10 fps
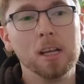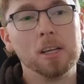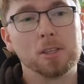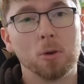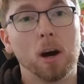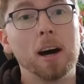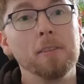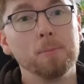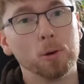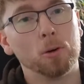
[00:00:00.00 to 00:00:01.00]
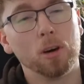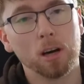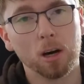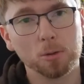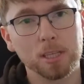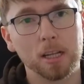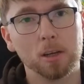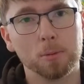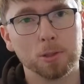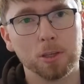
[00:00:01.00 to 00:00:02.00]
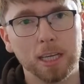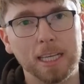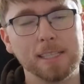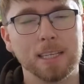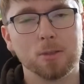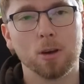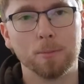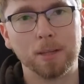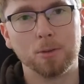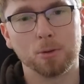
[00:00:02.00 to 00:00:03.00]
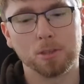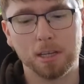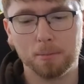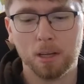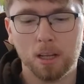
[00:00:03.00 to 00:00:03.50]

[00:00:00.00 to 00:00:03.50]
So I've brought wholesale opportunities into our mentorship,